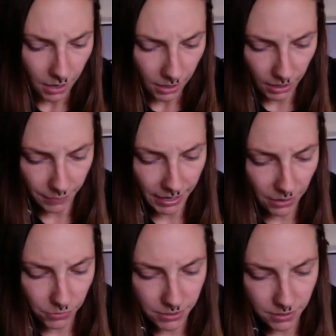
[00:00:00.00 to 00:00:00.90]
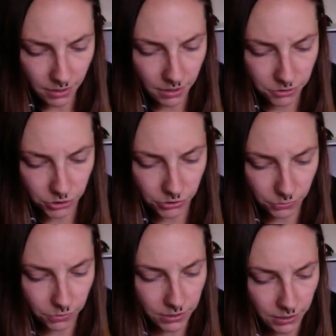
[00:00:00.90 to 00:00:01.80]
Um, and I will just
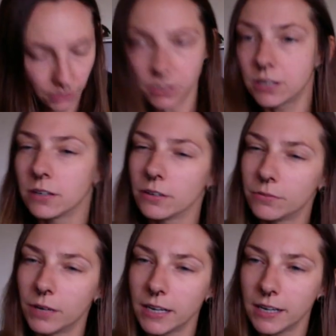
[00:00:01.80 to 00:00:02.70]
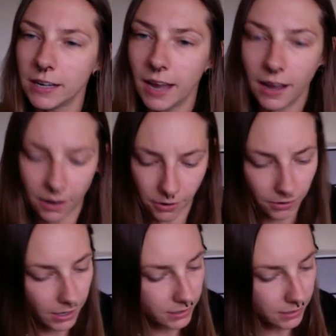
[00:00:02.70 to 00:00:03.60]
throw this out here right
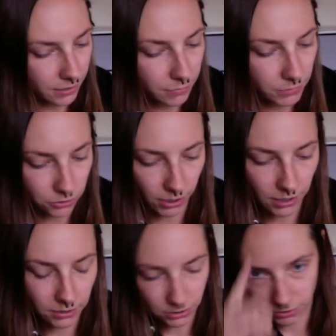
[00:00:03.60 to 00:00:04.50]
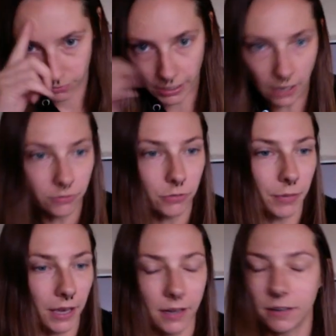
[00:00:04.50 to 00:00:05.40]
now as I'm trying to do
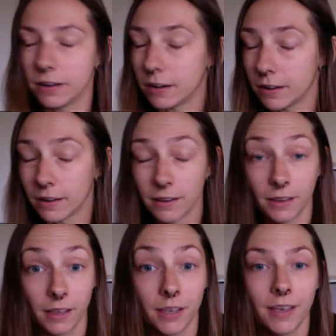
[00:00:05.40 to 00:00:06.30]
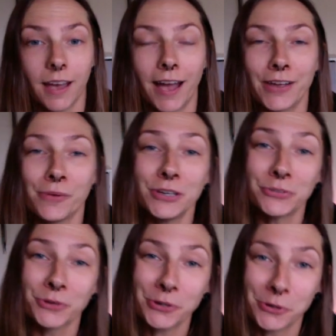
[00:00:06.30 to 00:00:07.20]
alphabet, and uh, I
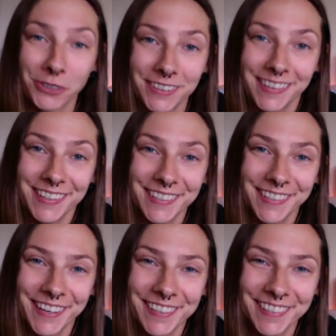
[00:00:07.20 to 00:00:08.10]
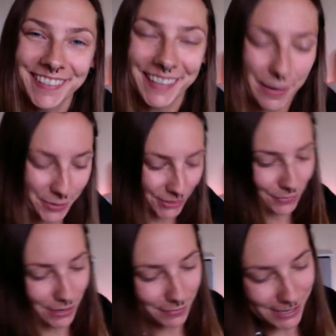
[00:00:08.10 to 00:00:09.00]
always record these sessions and I put
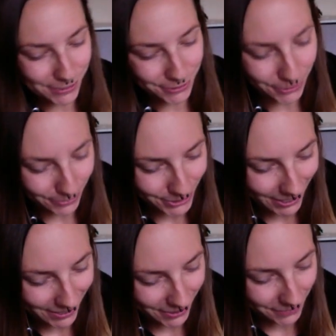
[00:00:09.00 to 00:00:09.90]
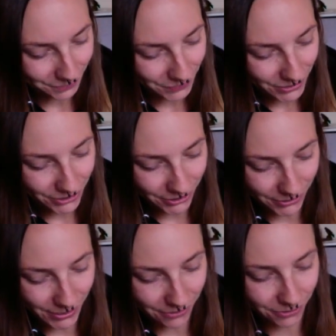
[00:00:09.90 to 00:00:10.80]
them on my YouTube channel. So
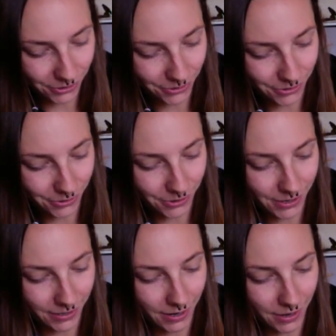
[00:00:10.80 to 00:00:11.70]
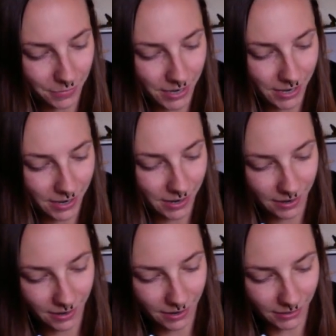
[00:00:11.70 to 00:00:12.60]
if you come
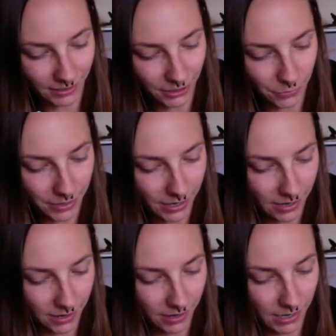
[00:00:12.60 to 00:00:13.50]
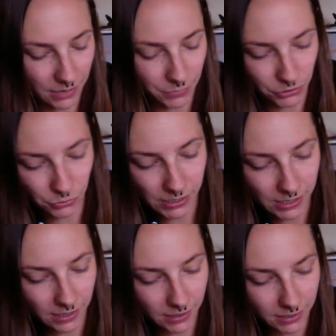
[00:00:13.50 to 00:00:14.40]
in a little bit in
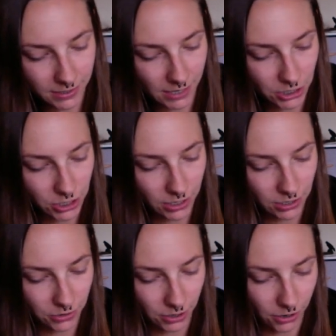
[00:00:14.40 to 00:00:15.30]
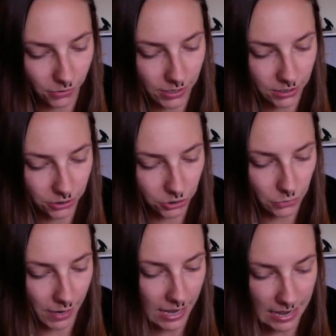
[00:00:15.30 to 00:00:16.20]
between the session, you can always search
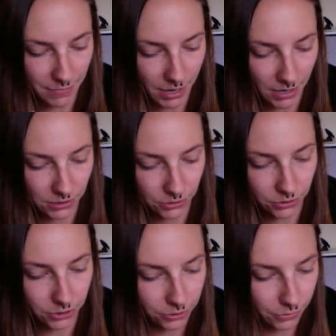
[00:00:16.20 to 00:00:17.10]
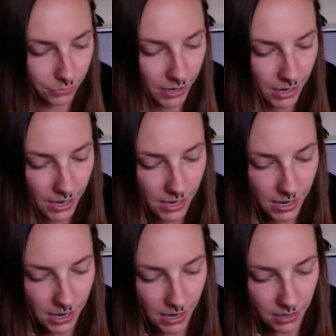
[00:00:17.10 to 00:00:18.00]
my name on YouTube
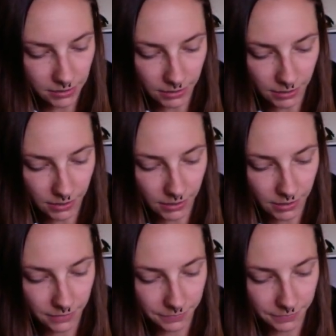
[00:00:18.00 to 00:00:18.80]
and uh,